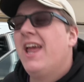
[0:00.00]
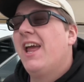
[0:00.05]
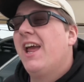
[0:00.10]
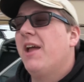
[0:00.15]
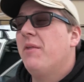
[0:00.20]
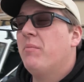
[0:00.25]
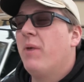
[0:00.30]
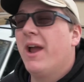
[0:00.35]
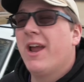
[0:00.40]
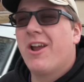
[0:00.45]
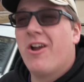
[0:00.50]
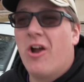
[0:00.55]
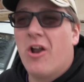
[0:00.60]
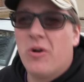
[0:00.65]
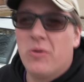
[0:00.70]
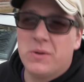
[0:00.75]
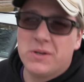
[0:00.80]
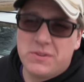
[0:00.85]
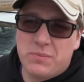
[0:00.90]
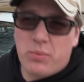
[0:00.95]
And my
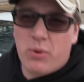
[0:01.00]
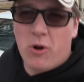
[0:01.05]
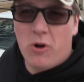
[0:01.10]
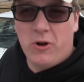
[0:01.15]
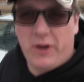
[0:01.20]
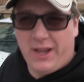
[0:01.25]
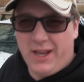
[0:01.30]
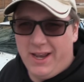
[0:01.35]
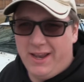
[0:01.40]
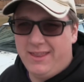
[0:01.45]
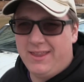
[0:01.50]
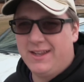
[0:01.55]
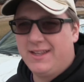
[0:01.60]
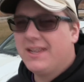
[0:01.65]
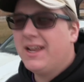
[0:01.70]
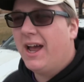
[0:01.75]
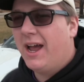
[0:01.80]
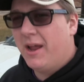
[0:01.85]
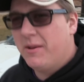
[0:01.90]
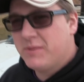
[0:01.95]
car was broken at the
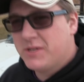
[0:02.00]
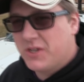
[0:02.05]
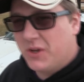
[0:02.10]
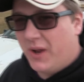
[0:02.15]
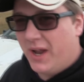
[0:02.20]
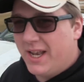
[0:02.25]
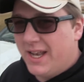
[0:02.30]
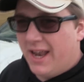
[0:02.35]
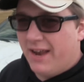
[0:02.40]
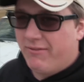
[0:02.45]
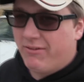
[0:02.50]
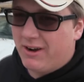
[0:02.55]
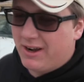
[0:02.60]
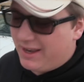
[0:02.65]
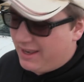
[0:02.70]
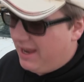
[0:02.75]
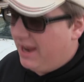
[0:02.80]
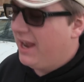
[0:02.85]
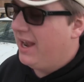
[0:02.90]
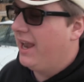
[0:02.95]
time, so I never
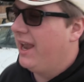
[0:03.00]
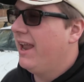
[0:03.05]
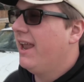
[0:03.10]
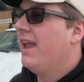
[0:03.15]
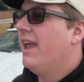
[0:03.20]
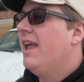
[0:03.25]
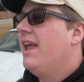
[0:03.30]
did it.